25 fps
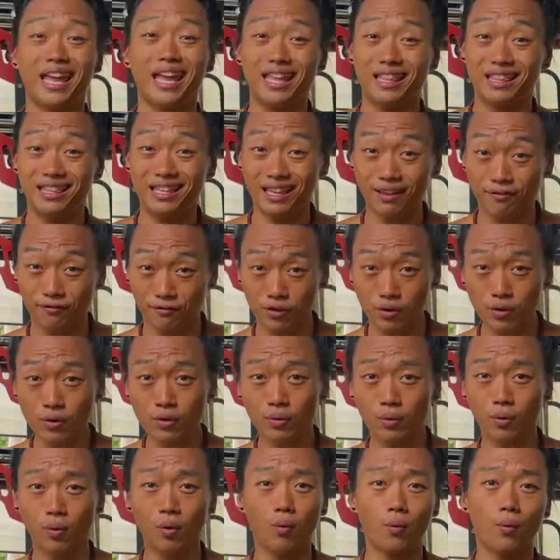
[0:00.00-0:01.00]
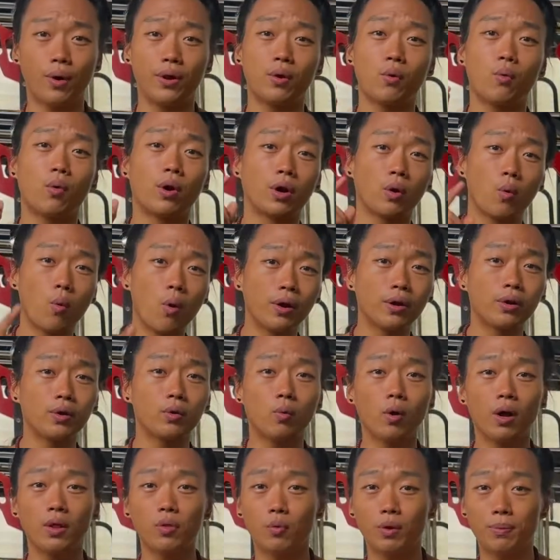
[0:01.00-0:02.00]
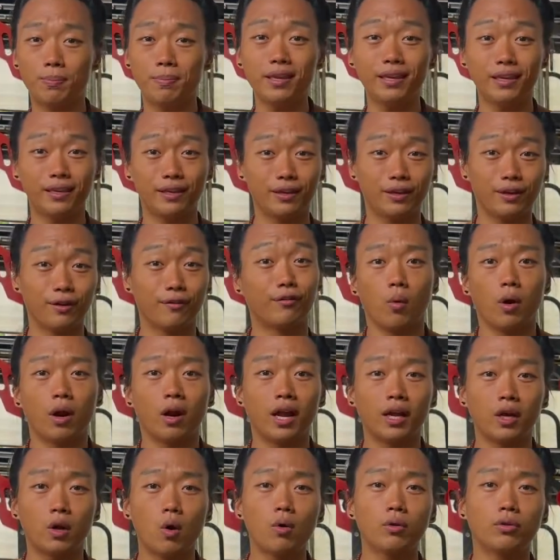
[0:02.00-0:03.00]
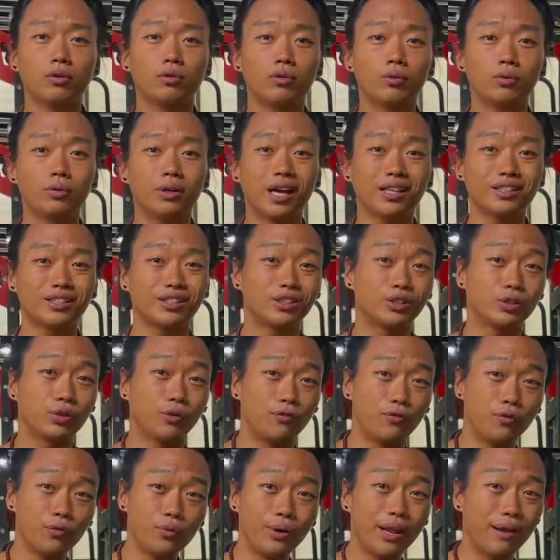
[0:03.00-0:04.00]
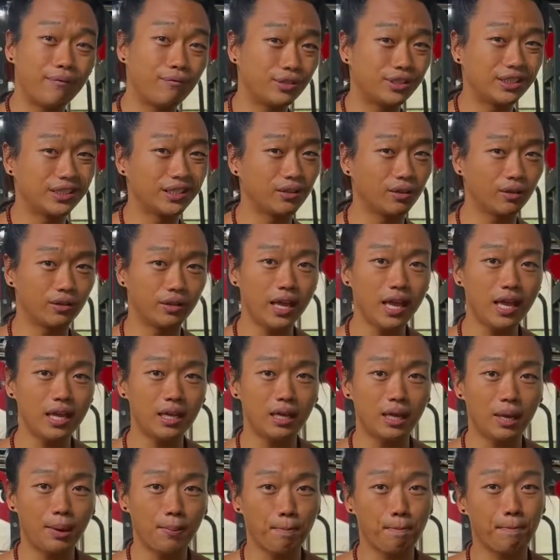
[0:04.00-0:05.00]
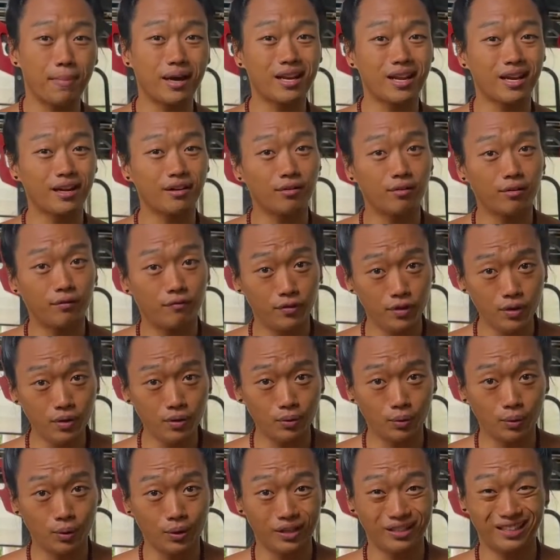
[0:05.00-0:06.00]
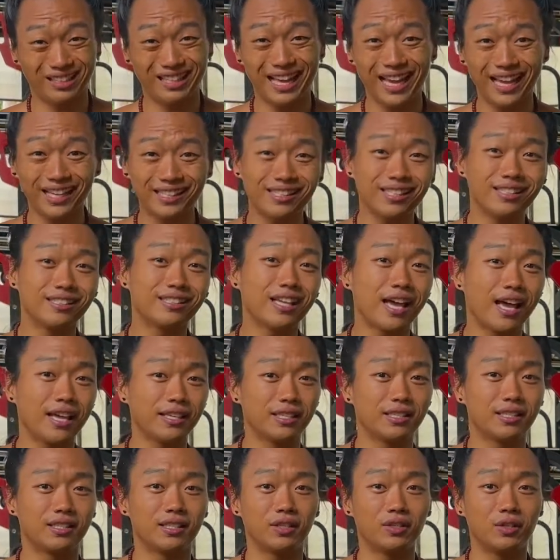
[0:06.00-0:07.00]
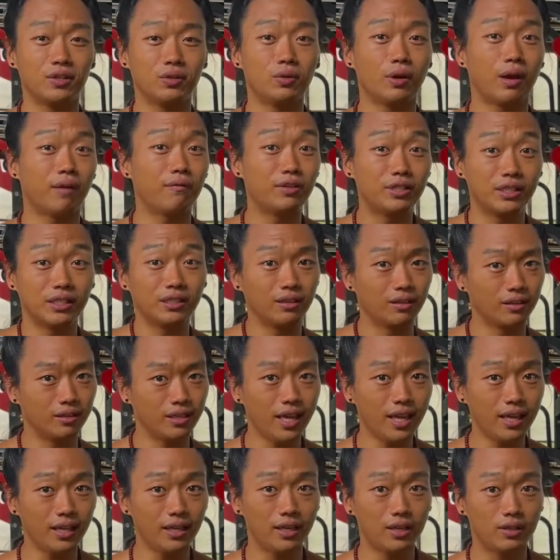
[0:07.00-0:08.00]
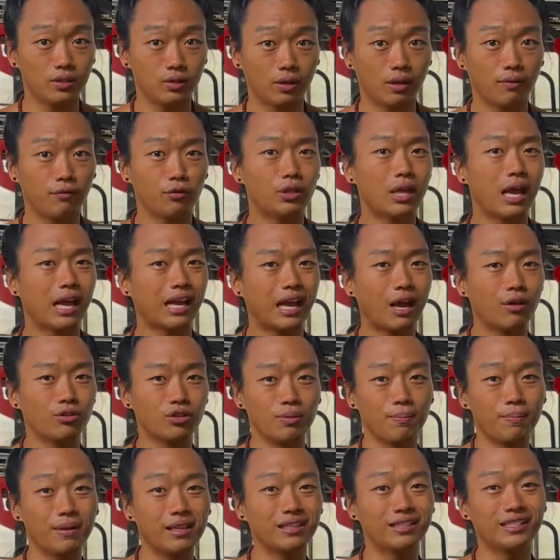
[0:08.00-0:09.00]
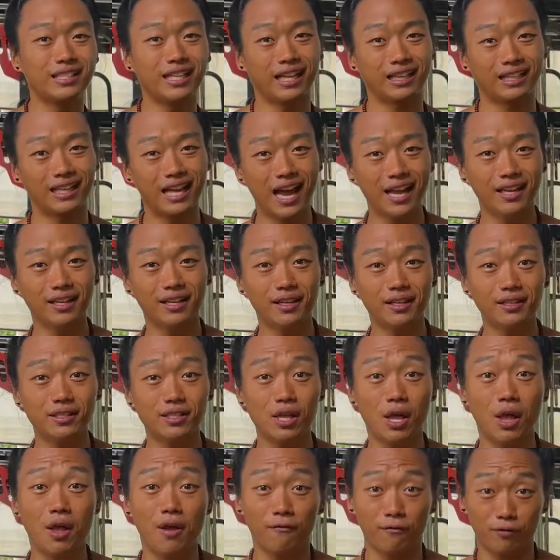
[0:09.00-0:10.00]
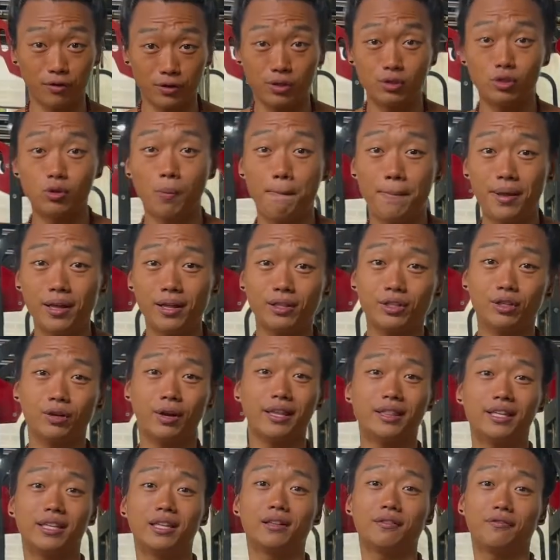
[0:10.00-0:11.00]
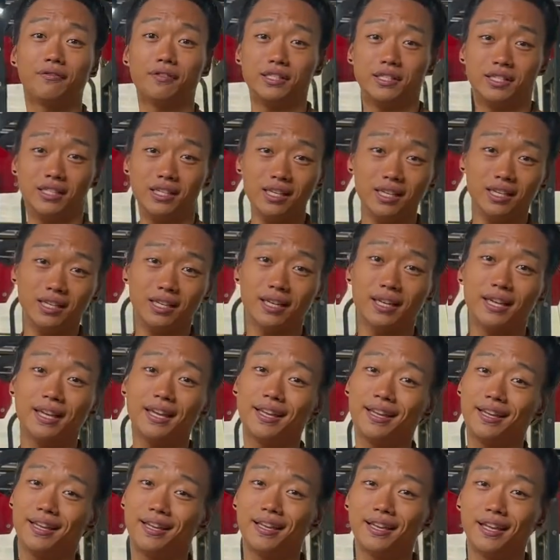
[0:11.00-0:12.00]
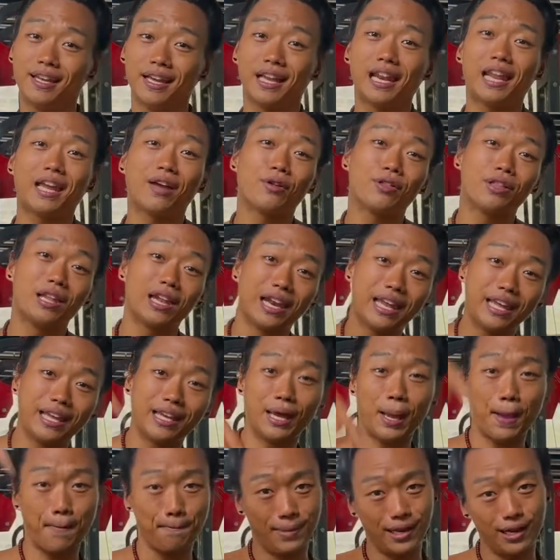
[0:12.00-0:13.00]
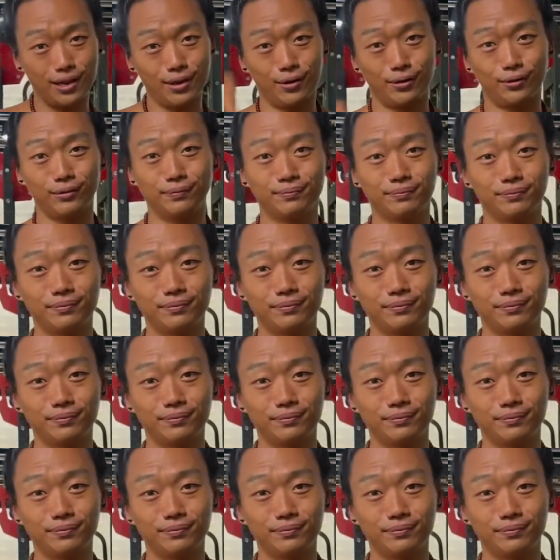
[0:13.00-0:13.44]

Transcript: And if you want to work one-on-one with me, where I go through not just your food every single day, but I review the exercises that you do every single day to give you the accountability and guidance for you to build your ideal physique, click on the link below.